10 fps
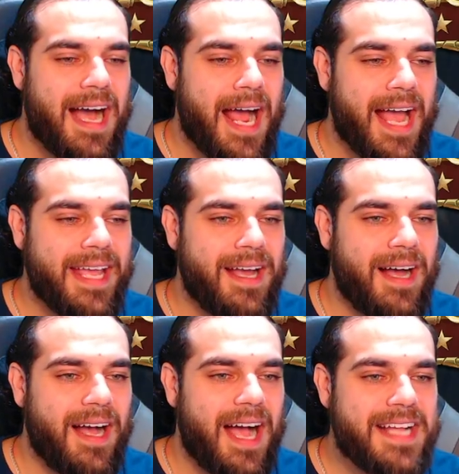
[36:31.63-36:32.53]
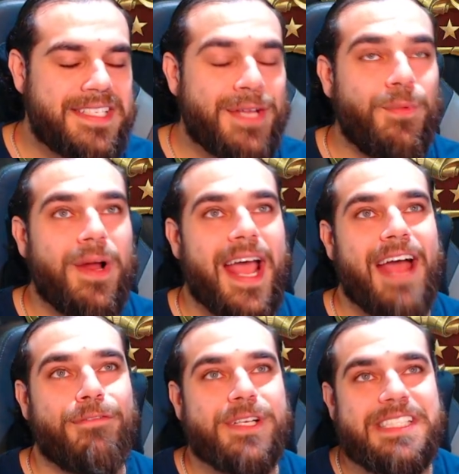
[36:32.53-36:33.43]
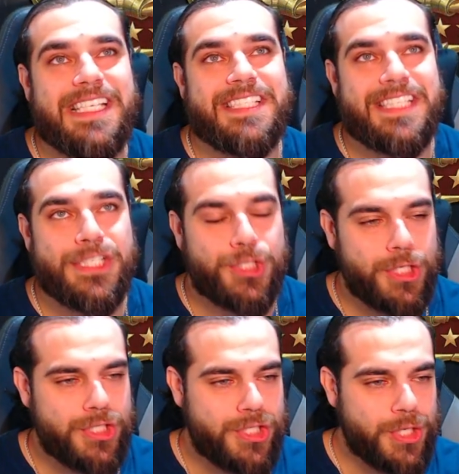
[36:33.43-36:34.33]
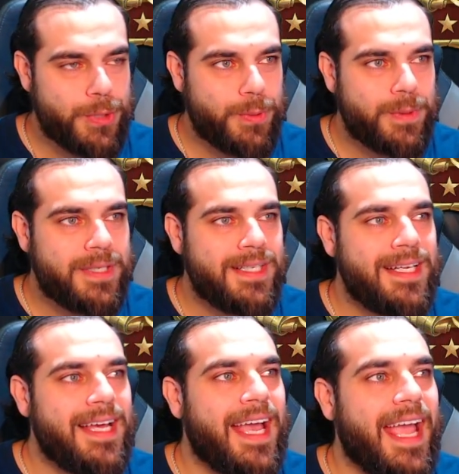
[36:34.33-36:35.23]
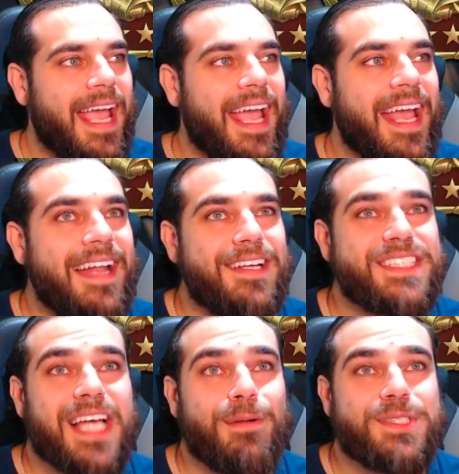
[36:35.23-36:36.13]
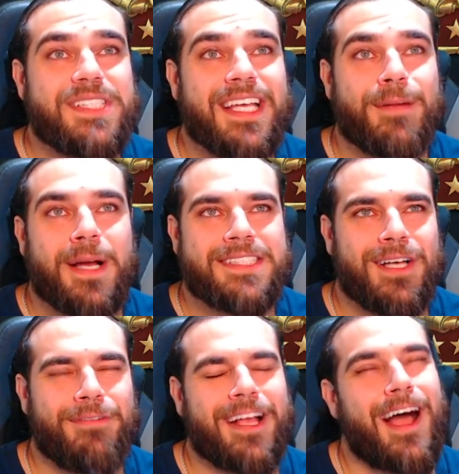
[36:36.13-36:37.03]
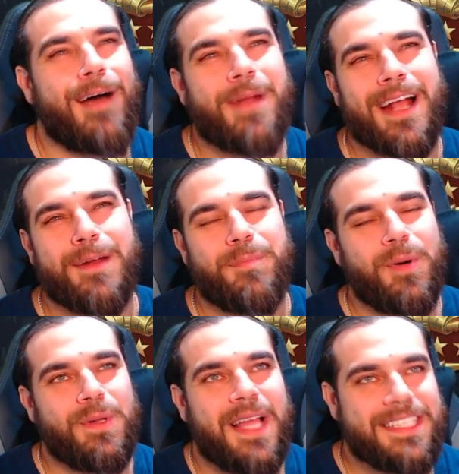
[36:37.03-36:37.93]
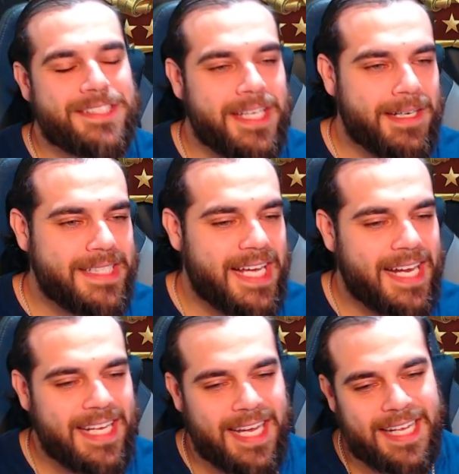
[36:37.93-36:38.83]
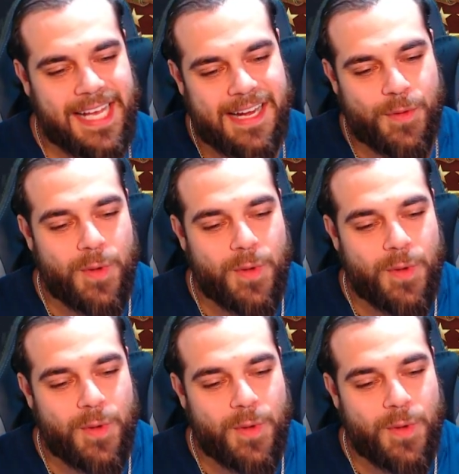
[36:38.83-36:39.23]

I did what every CC shouldn't do, and because I was thinking to myself, like, oh, I'm not going to pull legendary, yada, yada, yada.